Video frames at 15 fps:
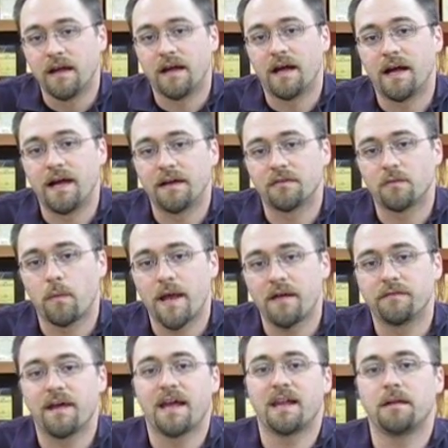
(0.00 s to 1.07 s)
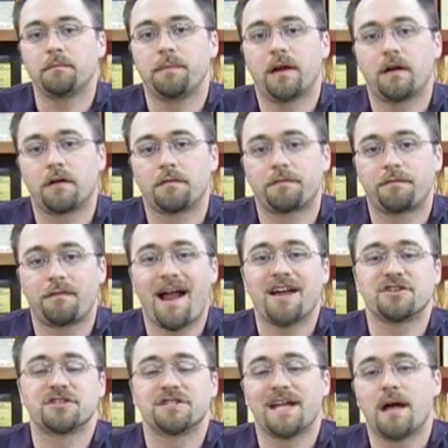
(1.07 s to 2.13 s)
as a way of getting beer
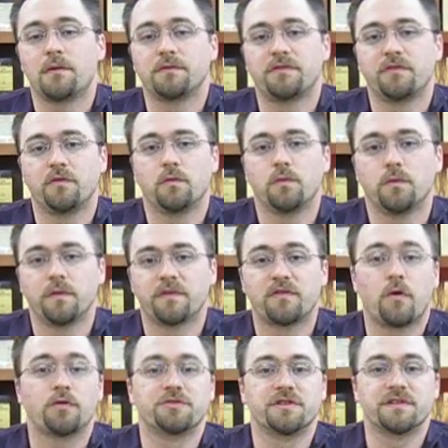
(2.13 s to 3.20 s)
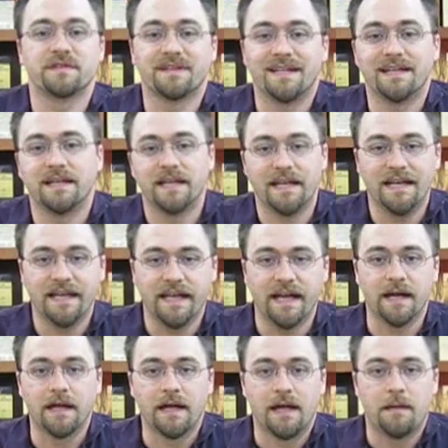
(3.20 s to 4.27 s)
fresh down to soldiers in India.